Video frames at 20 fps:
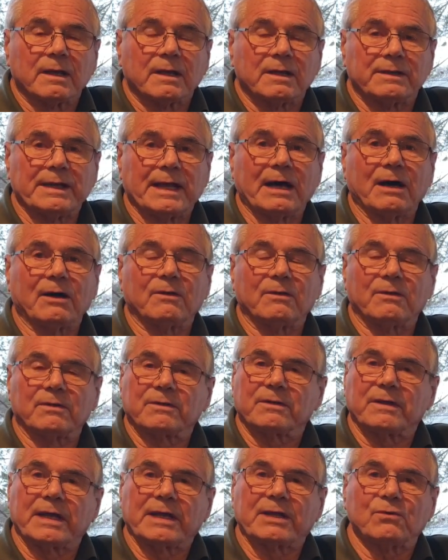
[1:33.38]
Now,
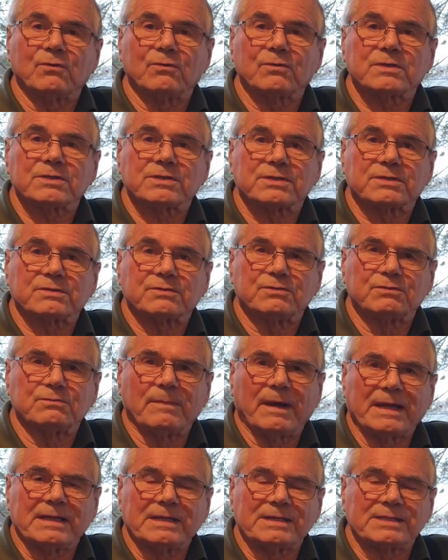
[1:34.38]
in order to
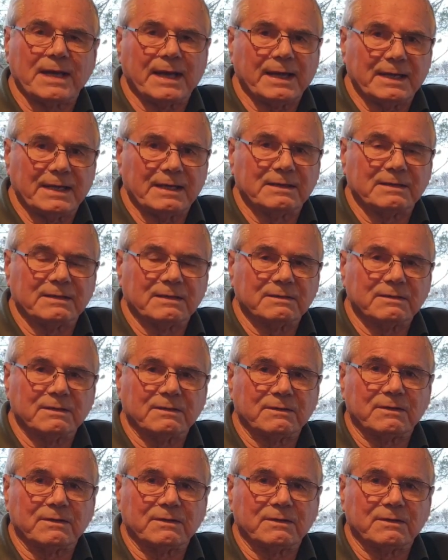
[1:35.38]
maintain